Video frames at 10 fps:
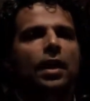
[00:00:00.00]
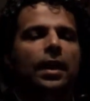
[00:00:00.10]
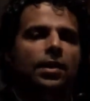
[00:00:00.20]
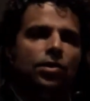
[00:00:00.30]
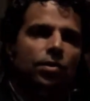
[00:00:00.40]

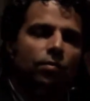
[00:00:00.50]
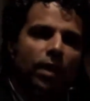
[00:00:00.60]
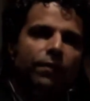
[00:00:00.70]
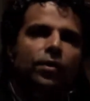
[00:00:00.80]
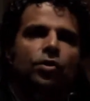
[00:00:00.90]
as
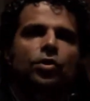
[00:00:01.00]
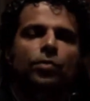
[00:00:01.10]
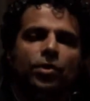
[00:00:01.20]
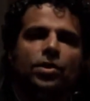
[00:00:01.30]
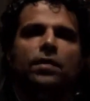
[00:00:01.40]
refugees
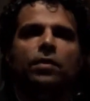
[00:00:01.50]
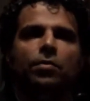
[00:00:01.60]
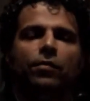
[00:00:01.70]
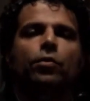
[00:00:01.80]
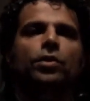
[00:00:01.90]
were receiving
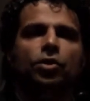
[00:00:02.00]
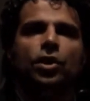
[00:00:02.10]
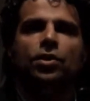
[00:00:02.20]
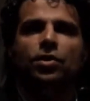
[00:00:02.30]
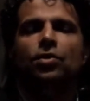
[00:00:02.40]
before the
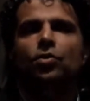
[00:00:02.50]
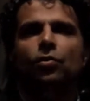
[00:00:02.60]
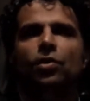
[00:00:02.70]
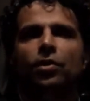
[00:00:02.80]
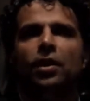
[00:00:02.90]
changes on
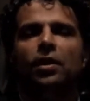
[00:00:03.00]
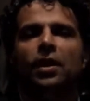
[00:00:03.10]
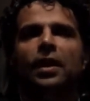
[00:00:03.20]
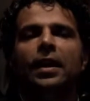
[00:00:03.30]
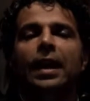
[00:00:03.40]
June 30th.
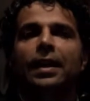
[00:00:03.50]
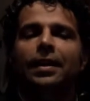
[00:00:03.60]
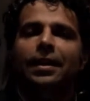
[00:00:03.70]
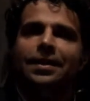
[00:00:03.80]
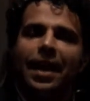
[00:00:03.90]
And
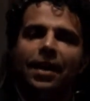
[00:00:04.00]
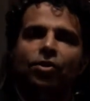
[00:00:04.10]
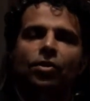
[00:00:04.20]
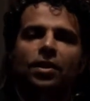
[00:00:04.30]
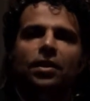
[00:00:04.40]
it's
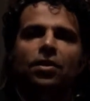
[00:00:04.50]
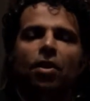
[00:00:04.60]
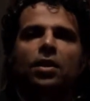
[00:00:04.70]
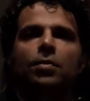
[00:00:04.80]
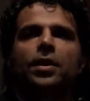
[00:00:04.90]
actually
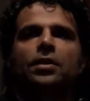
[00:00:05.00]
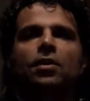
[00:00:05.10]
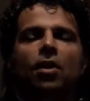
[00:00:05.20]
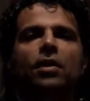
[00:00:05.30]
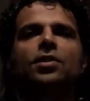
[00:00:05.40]
documented
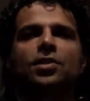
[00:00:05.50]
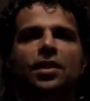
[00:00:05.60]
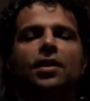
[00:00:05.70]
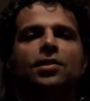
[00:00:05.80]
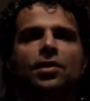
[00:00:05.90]
on the
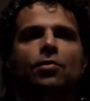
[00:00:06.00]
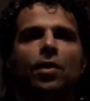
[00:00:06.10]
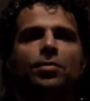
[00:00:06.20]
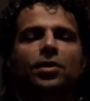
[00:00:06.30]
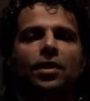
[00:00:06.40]
CIC
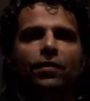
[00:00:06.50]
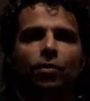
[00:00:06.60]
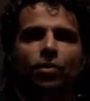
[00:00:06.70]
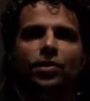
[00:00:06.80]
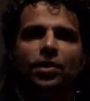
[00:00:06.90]
website. If you
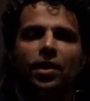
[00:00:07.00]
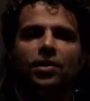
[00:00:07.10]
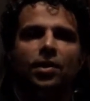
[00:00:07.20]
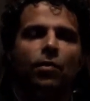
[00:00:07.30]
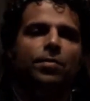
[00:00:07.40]
go to the
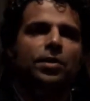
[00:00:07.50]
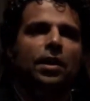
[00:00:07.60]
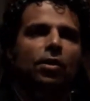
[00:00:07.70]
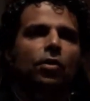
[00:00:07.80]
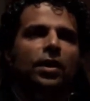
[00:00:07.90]
CIC
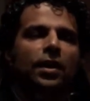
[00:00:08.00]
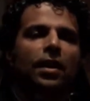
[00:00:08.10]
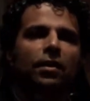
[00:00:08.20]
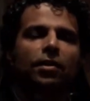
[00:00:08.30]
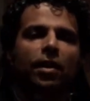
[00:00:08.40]
website and look at the
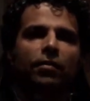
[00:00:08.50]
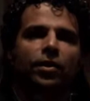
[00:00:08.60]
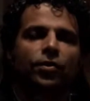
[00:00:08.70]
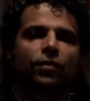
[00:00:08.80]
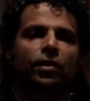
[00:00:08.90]
health
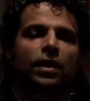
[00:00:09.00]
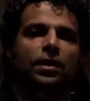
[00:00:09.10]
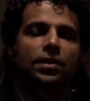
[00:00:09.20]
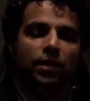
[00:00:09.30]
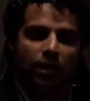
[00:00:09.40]
coverage
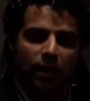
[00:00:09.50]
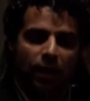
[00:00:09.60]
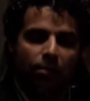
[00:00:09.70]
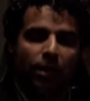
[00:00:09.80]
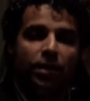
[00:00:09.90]
that's
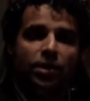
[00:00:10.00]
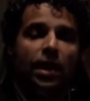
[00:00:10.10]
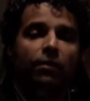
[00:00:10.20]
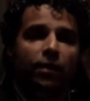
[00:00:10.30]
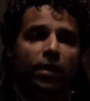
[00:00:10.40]
in place
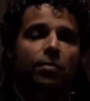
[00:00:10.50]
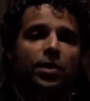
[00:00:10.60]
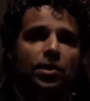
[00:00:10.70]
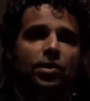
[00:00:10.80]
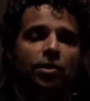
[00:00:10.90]
now for
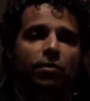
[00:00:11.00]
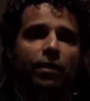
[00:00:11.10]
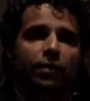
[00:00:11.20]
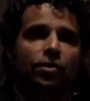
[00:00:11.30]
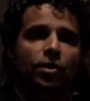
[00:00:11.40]
government-assisted
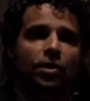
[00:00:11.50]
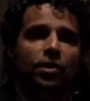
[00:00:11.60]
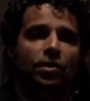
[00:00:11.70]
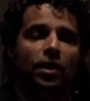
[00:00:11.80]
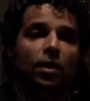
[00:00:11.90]

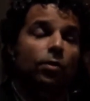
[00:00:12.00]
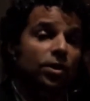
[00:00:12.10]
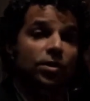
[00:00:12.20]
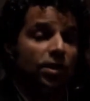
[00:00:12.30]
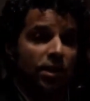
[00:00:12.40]
refugees,
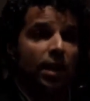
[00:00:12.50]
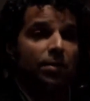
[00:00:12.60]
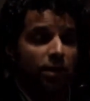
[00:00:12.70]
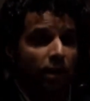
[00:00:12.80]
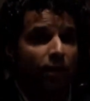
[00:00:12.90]
which is the same
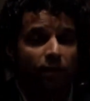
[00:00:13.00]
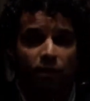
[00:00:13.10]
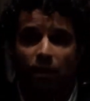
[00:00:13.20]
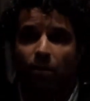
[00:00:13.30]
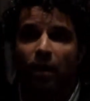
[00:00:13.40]
as the coverage
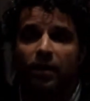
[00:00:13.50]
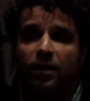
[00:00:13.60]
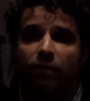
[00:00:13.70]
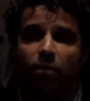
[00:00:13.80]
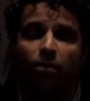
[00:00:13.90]
that applied
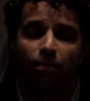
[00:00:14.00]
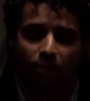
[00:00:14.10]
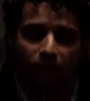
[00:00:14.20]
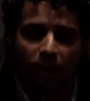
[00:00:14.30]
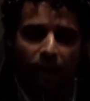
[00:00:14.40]
to
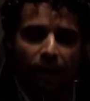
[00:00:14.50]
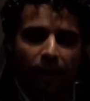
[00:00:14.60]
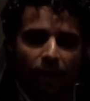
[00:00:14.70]
everyone